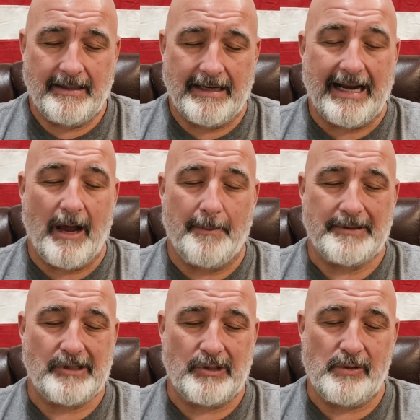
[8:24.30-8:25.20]
God, help
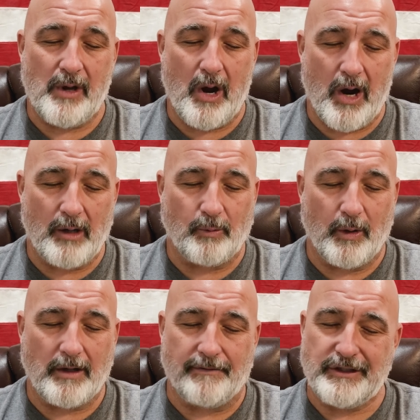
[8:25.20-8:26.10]
us to do the hard
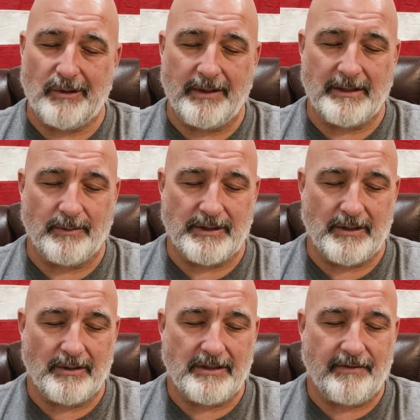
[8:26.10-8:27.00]
work of showing the
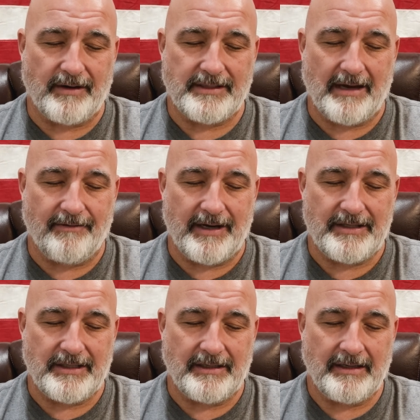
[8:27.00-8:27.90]
results of our
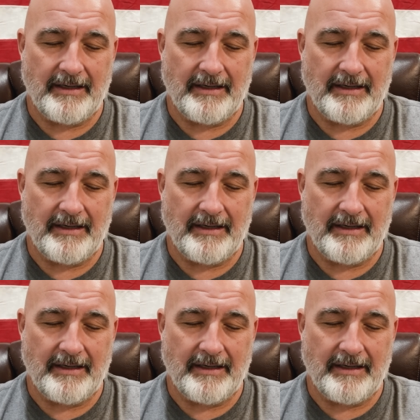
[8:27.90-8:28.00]
salvation.